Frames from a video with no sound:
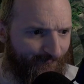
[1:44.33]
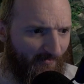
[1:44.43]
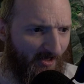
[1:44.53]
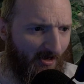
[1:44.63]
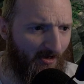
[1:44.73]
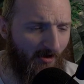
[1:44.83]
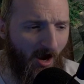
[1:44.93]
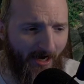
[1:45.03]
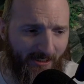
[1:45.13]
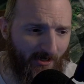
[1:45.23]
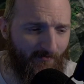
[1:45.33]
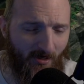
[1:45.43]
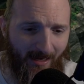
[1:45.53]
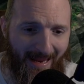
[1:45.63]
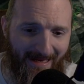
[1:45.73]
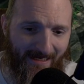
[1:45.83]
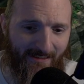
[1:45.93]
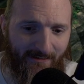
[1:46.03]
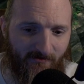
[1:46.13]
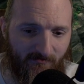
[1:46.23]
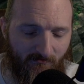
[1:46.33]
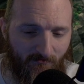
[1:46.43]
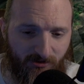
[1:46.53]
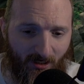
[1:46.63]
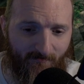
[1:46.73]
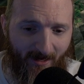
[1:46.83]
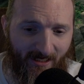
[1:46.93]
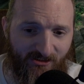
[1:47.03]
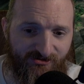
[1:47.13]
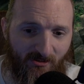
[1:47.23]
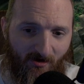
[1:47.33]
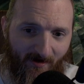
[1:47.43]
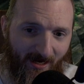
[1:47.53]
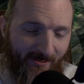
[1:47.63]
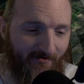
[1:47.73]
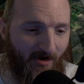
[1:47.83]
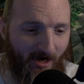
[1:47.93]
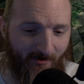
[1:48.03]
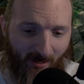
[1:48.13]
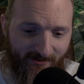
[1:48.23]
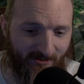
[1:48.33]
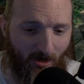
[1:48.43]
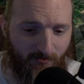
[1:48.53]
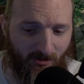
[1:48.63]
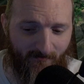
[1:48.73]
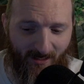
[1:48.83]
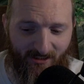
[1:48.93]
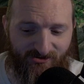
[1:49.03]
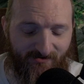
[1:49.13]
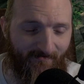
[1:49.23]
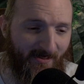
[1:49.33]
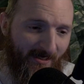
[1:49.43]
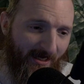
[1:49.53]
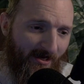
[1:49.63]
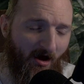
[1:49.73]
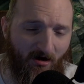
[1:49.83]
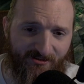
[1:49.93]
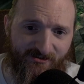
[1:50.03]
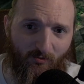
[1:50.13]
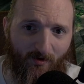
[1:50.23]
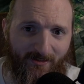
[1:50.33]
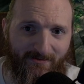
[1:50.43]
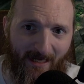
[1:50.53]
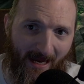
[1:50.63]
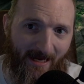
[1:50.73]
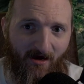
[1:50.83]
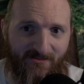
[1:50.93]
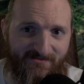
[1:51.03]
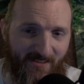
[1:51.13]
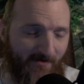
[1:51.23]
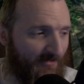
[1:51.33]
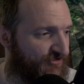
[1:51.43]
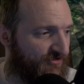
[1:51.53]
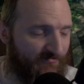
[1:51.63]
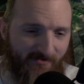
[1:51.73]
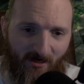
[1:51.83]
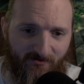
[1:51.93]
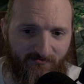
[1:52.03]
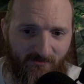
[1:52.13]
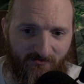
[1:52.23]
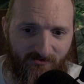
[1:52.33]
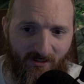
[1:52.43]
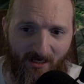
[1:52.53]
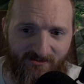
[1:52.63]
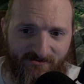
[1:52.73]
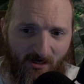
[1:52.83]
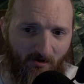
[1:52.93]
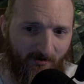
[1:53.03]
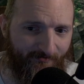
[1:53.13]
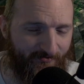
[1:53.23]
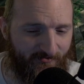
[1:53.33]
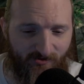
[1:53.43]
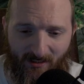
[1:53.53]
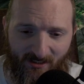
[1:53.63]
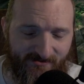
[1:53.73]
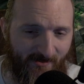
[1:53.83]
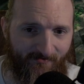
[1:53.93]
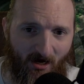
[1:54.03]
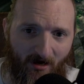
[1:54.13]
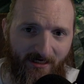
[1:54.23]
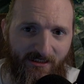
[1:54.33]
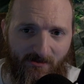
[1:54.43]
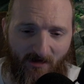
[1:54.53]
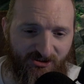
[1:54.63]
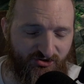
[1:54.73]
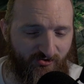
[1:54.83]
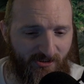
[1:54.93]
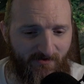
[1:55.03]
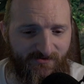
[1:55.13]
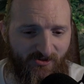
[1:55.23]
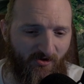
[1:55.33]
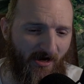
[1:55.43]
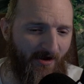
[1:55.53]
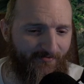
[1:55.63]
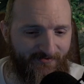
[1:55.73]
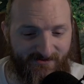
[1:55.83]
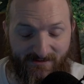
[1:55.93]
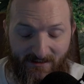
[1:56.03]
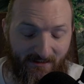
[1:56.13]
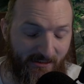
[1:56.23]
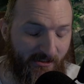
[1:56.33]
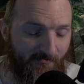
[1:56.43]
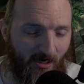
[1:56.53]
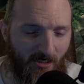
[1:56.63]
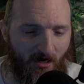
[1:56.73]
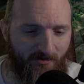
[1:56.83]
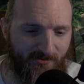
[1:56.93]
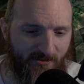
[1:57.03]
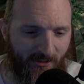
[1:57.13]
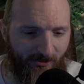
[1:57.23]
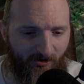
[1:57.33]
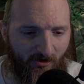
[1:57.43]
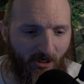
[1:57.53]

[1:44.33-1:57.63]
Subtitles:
I am a blood mage. Okay, I did go blood mage, and I also went chaos damage. You guys know, if you guys have caught any of my streams or have seen any of my content here